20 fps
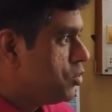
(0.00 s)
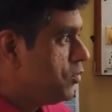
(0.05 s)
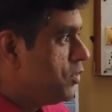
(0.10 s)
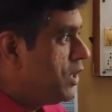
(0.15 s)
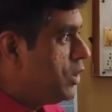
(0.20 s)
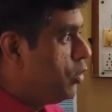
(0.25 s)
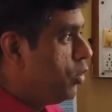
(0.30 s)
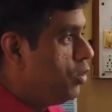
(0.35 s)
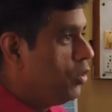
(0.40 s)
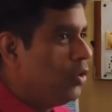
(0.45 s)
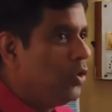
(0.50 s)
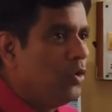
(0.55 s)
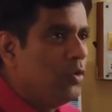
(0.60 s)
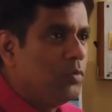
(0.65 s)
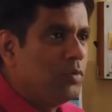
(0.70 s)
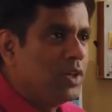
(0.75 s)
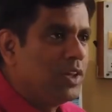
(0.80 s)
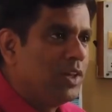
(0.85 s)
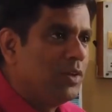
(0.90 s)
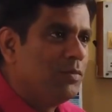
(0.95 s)
So we don't
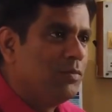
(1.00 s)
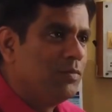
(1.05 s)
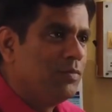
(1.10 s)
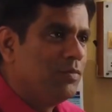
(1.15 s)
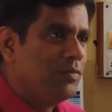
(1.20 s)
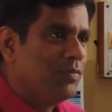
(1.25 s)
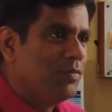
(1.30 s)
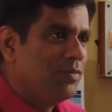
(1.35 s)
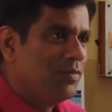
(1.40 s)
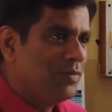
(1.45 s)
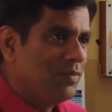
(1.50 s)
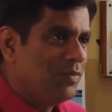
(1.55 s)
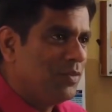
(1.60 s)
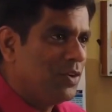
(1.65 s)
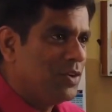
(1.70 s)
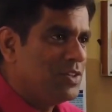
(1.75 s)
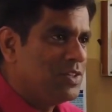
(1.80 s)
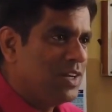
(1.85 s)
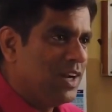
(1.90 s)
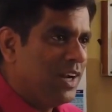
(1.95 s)
know matlab,
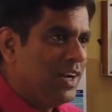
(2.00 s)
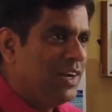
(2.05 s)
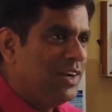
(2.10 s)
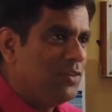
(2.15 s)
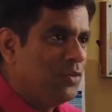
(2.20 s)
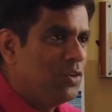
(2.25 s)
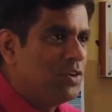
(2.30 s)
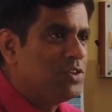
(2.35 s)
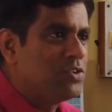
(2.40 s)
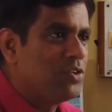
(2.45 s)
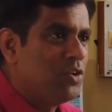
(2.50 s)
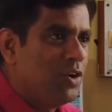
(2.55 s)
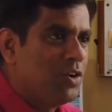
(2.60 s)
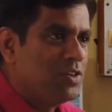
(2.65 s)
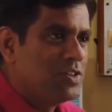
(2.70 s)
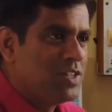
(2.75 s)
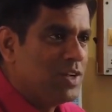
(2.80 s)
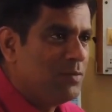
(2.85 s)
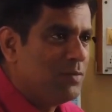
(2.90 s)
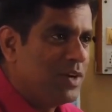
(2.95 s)
what is right, what is
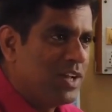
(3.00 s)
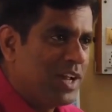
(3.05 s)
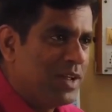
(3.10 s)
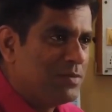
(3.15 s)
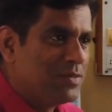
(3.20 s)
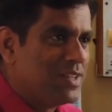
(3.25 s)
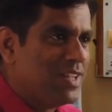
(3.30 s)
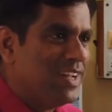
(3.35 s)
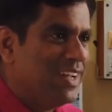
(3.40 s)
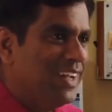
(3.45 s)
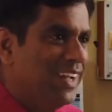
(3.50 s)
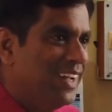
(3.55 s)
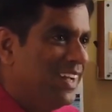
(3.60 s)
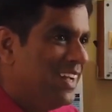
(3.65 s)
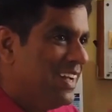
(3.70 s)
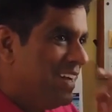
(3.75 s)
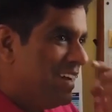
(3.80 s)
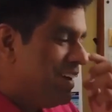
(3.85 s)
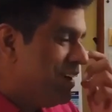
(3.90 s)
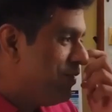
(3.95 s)
wrong sometimes.
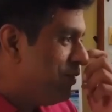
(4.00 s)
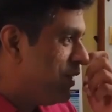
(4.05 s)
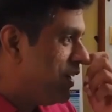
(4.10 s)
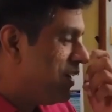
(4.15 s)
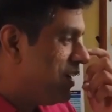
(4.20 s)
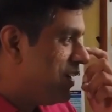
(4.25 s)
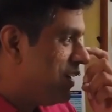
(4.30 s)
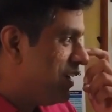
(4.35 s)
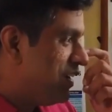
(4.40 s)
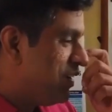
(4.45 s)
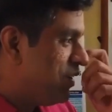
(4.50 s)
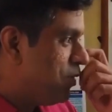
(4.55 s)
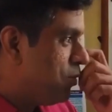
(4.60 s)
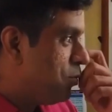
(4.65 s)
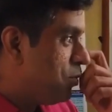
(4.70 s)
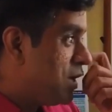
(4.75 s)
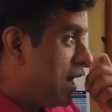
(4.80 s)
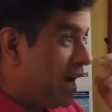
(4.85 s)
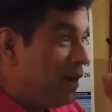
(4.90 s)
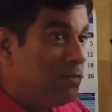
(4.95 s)

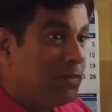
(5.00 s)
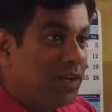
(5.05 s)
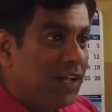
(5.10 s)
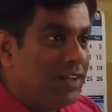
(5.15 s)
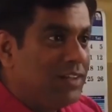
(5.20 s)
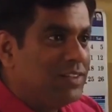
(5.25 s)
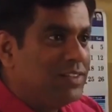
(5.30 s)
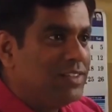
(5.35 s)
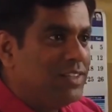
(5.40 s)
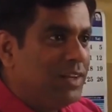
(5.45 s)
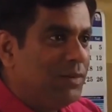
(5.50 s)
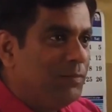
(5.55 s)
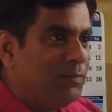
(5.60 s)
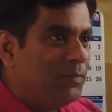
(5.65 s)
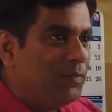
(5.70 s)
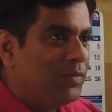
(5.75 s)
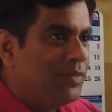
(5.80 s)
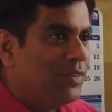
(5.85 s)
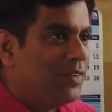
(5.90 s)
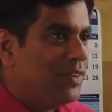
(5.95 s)
But time tells then.
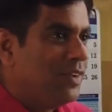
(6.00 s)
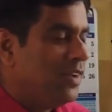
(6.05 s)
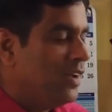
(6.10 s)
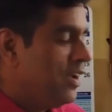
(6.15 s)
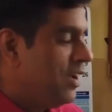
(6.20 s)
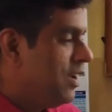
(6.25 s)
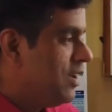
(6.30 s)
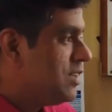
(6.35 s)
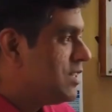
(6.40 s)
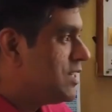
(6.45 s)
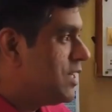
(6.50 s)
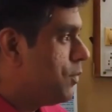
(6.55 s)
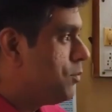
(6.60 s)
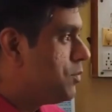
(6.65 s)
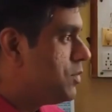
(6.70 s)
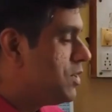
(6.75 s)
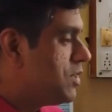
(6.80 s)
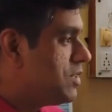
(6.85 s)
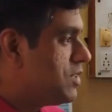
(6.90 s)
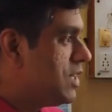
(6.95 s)

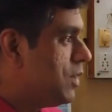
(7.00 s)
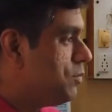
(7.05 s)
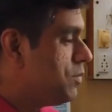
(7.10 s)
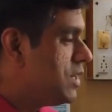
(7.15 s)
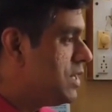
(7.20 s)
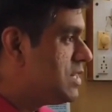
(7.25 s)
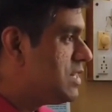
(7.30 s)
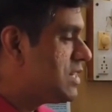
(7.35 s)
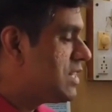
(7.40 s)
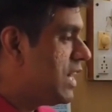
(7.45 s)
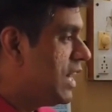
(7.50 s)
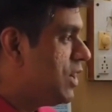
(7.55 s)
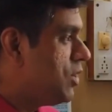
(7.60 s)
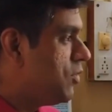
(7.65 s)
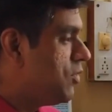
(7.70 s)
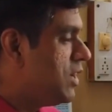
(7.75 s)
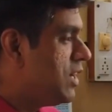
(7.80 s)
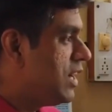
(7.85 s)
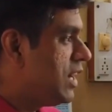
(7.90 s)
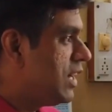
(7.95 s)
Some this
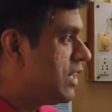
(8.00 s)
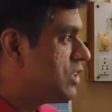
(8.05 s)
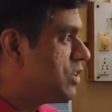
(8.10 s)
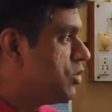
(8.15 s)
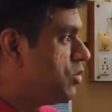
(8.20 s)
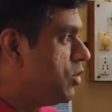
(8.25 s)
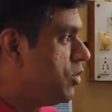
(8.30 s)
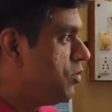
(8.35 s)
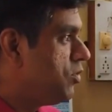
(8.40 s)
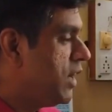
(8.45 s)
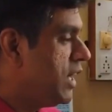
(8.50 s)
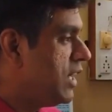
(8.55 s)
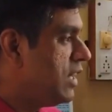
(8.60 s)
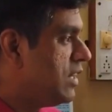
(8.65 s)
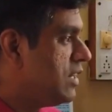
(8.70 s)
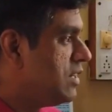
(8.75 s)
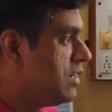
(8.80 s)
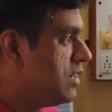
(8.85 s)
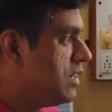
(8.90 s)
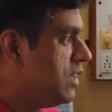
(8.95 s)
kind of interaction you will
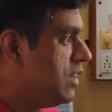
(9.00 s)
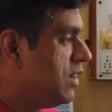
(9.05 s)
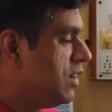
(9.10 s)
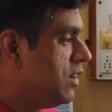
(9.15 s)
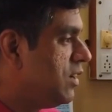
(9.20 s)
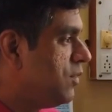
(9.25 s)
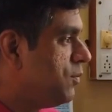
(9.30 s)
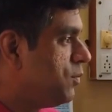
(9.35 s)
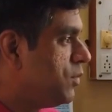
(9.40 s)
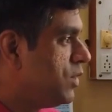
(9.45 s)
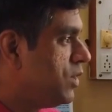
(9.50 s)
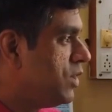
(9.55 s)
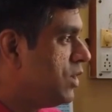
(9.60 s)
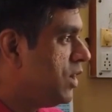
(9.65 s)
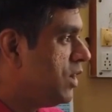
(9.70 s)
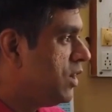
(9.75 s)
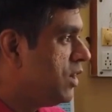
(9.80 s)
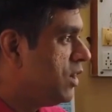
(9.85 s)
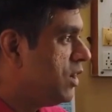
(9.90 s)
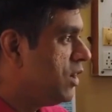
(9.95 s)
find in
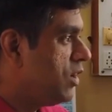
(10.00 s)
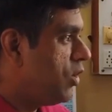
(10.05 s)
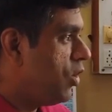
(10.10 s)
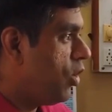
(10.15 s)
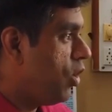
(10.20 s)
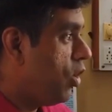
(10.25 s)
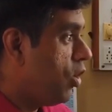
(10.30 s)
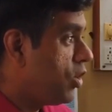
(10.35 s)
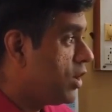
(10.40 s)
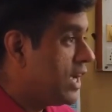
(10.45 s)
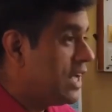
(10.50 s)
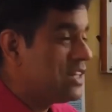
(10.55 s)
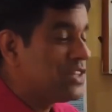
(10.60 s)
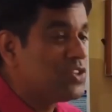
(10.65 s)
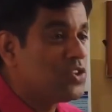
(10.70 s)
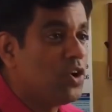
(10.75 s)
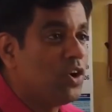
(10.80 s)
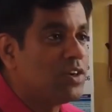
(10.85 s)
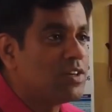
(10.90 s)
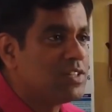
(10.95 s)
the hawk
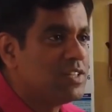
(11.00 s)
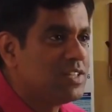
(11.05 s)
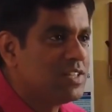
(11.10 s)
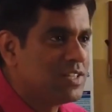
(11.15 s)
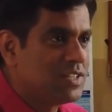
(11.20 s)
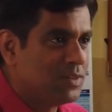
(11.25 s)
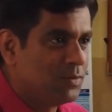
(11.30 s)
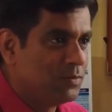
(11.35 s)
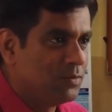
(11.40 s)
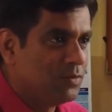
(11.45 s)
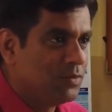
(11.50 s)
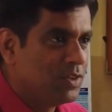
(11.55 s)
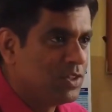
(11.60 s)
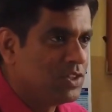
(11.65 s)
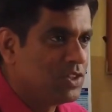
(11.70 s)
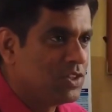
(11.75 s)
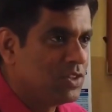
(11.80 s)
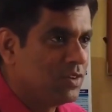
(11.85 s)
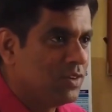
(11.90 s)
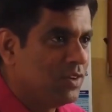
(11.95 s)
and sock system,
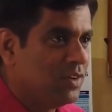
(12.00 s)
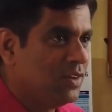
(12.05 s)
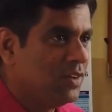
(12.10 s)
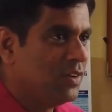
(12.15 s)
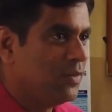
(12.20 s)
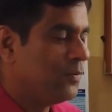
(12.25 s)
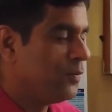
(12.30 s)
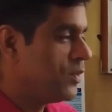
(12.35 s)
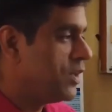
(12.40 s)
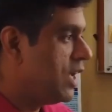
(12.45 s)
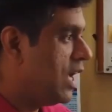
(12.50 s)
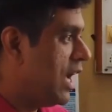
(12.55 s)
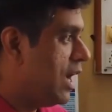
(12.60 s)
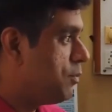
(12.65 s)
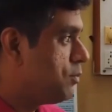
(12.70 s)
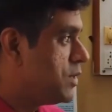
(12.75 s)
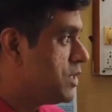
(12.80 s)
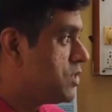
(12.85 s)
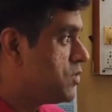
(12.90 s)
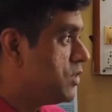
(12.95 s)
which
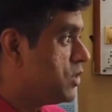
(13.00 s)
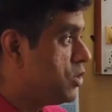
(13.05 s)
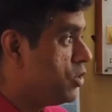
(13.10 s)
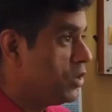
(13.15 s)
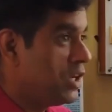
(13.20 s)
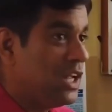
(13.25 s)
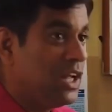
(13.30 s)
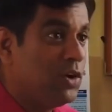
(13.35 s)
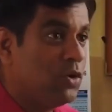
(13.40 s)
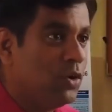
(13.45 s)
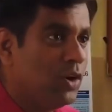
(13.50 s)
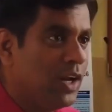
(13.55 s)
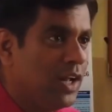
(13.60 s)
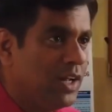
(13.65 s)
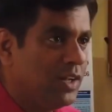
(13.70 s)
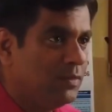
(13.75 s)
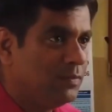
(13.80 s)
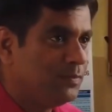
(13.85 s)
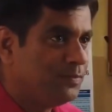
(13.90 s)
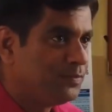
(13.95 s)
happens with your E.
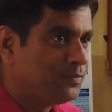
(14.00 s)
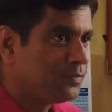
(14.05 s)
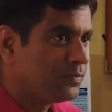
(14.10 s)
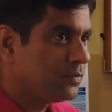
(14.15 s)
coli.